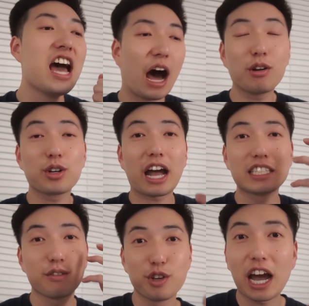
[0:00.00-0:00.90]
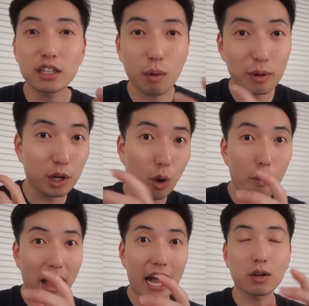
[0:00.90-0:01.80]
I don't know, guys, if you guys want me to
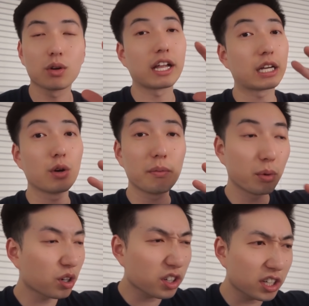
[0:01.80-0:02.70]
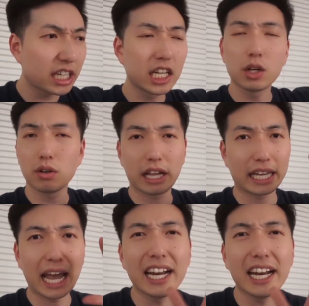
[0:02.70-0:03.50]
go back or like go to Burger King or like